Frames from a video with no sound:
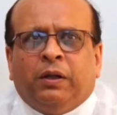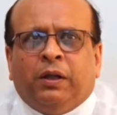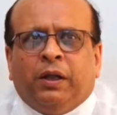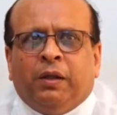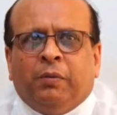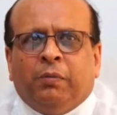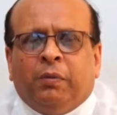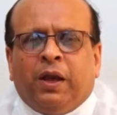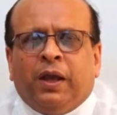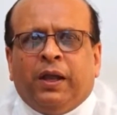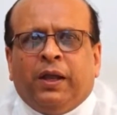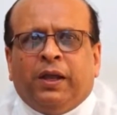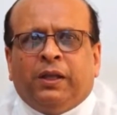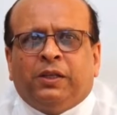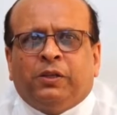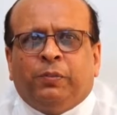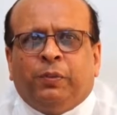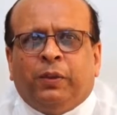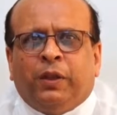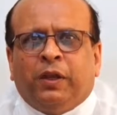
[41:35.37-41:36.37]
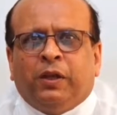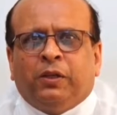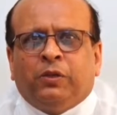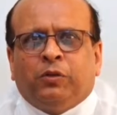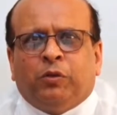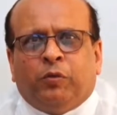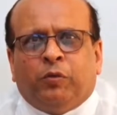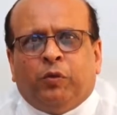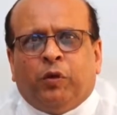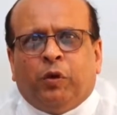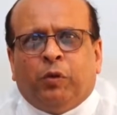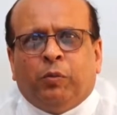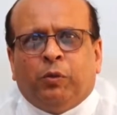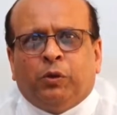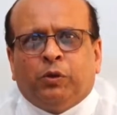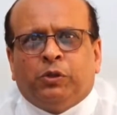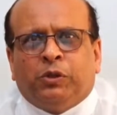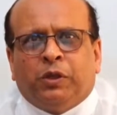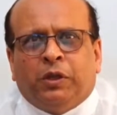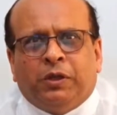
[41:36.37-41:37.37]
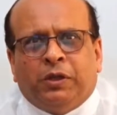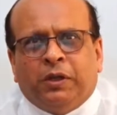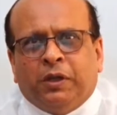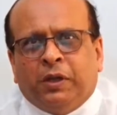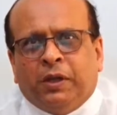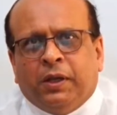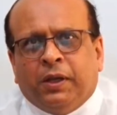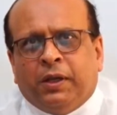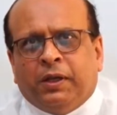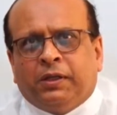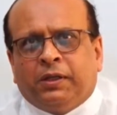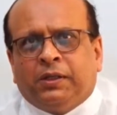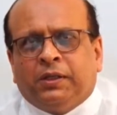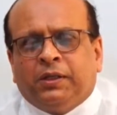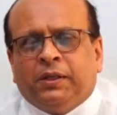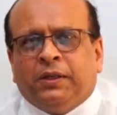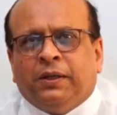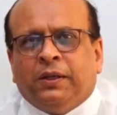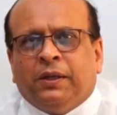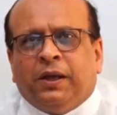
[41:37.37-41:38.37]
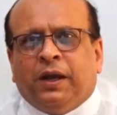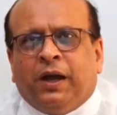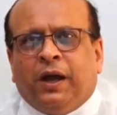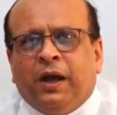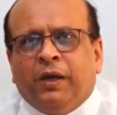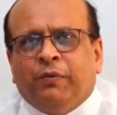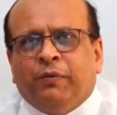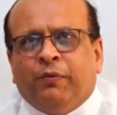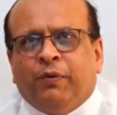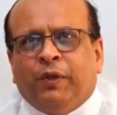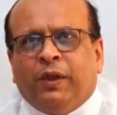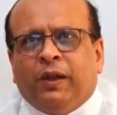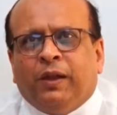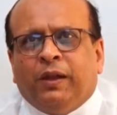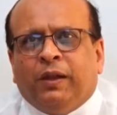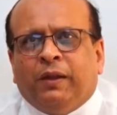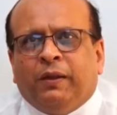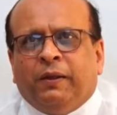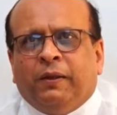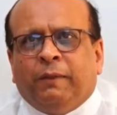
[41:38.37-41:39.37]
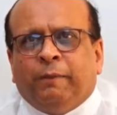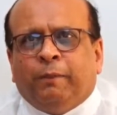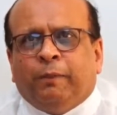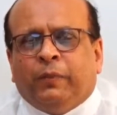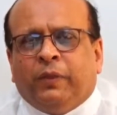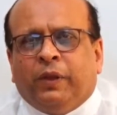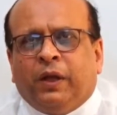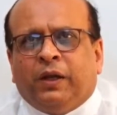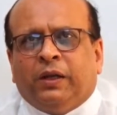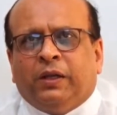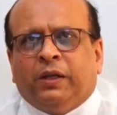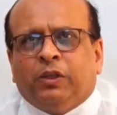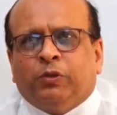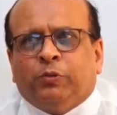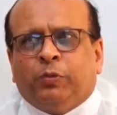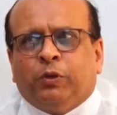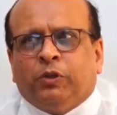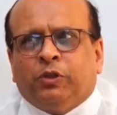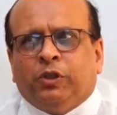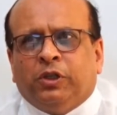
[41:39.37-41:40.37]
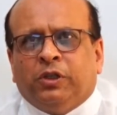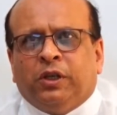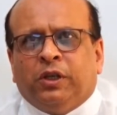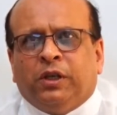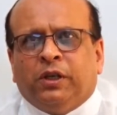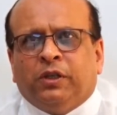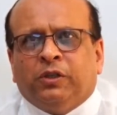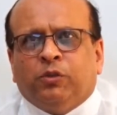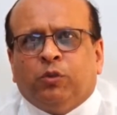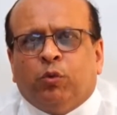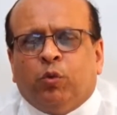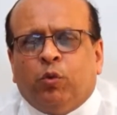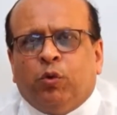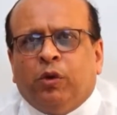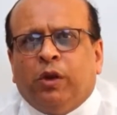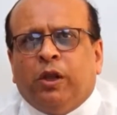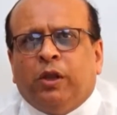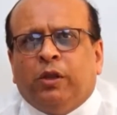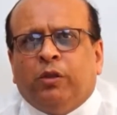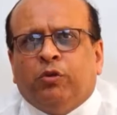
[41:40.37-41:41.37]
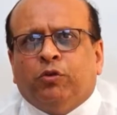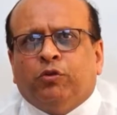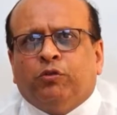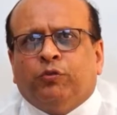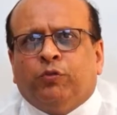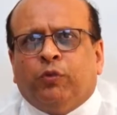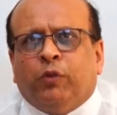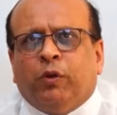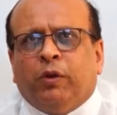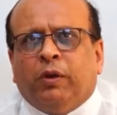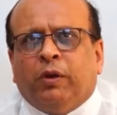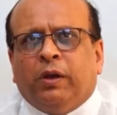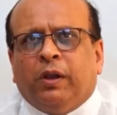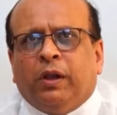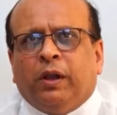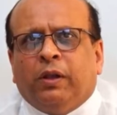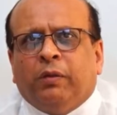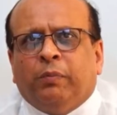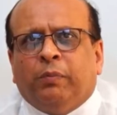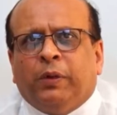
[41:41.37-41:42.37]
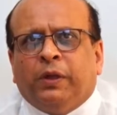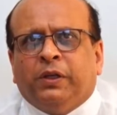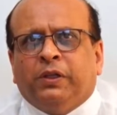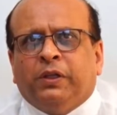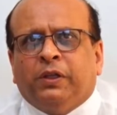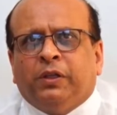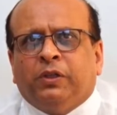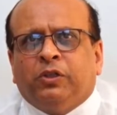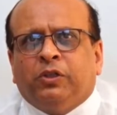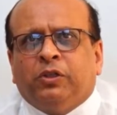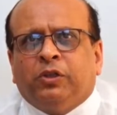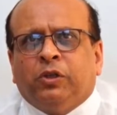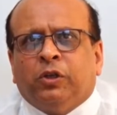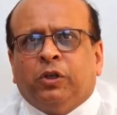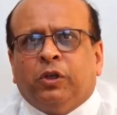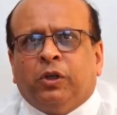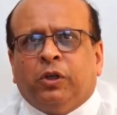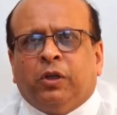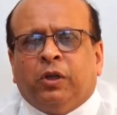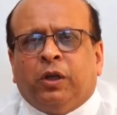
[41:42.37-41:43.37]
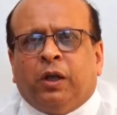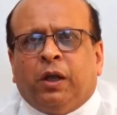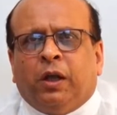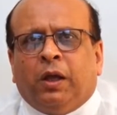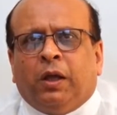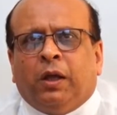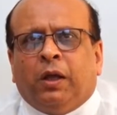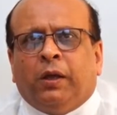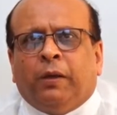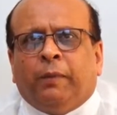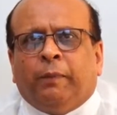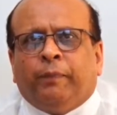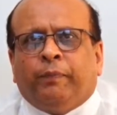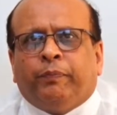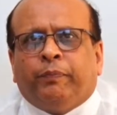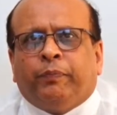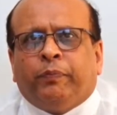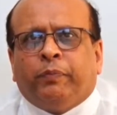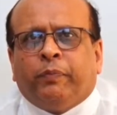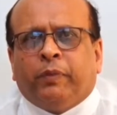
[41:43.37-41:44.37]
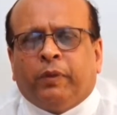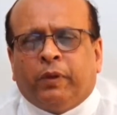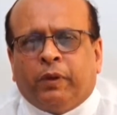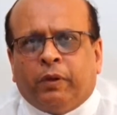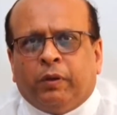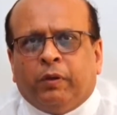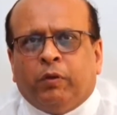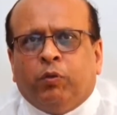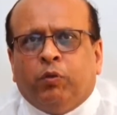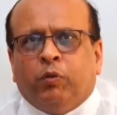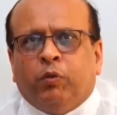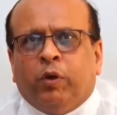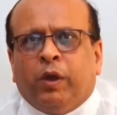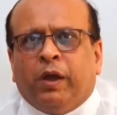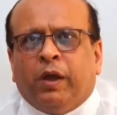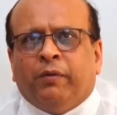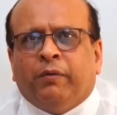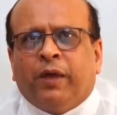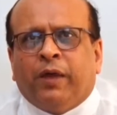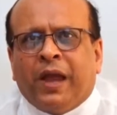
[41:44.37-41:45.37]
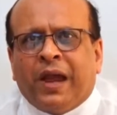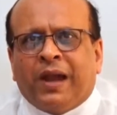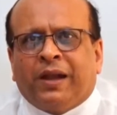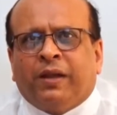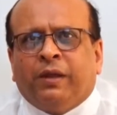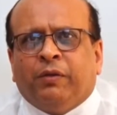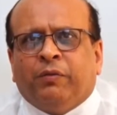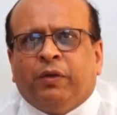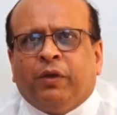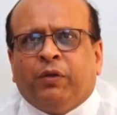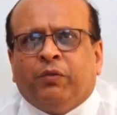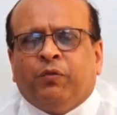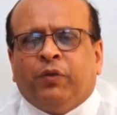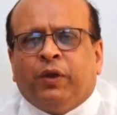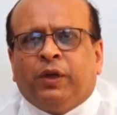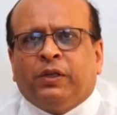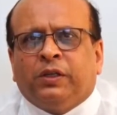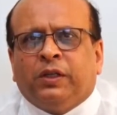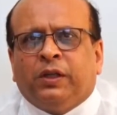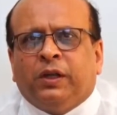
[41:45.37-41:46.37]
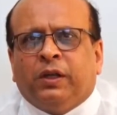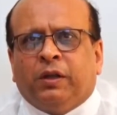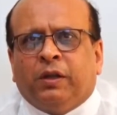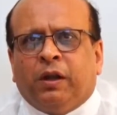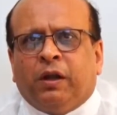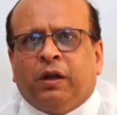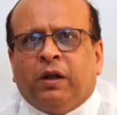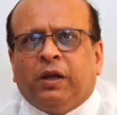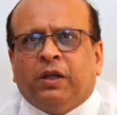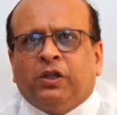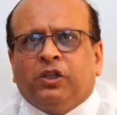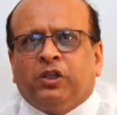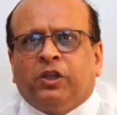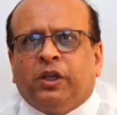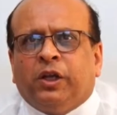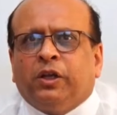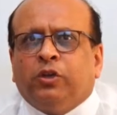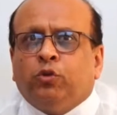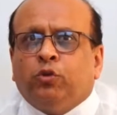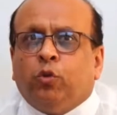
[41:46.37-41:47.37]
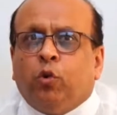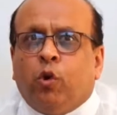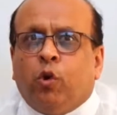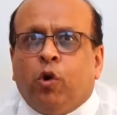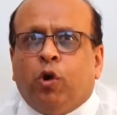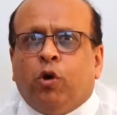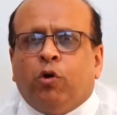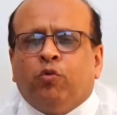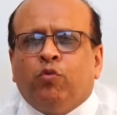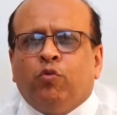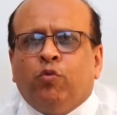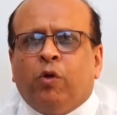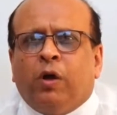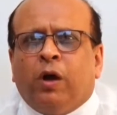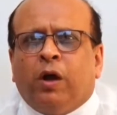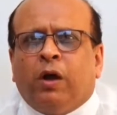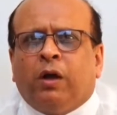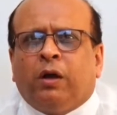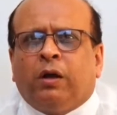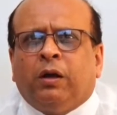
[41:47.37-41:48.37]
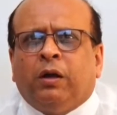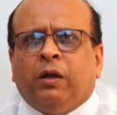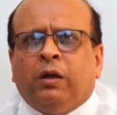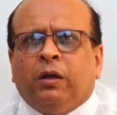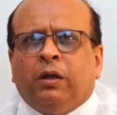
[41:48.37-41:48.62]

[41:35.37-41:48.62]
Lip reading: in my experience of almost 30 years, I feel that this procedure is only useful in patients who have active infection in early stage or who are